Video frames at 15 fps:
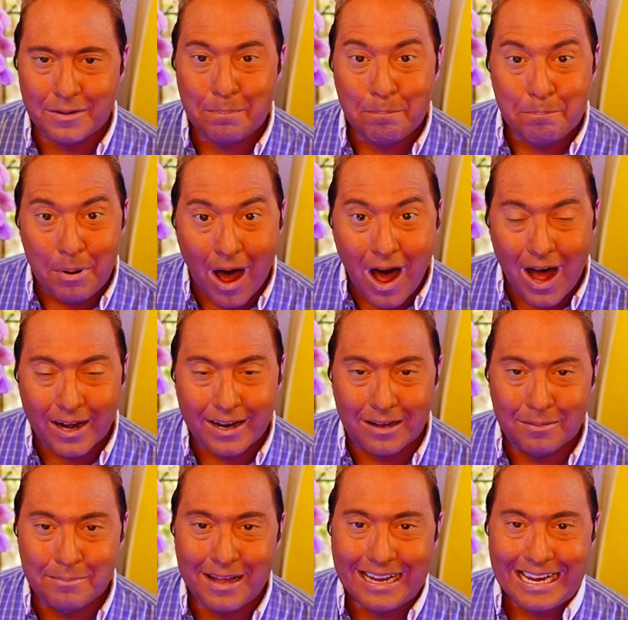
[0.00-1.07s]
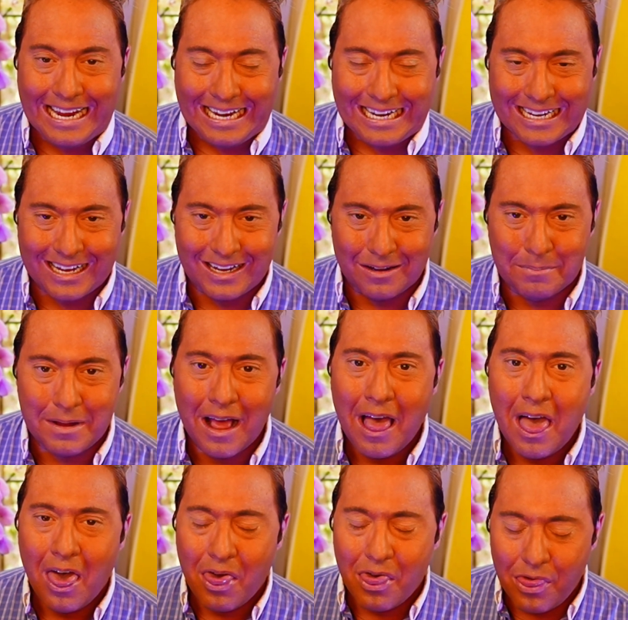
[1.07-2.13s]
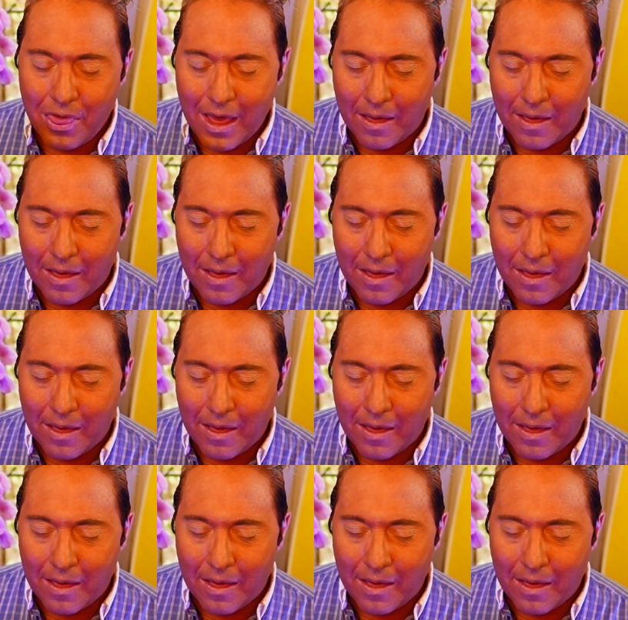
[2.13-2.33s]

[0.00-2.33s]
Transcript: profit, bottom, income.